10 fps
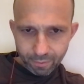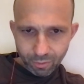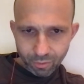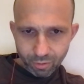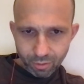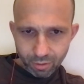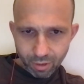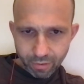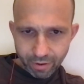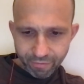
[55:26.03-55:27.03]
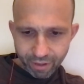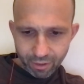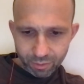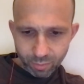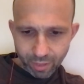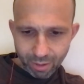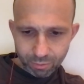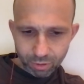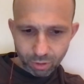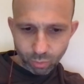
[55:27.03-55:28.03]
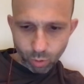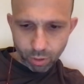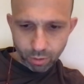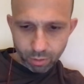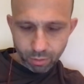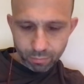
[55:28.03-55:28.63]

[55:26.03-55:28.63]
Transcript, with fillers: Hold on. All right, fellas. Well, that was a good one.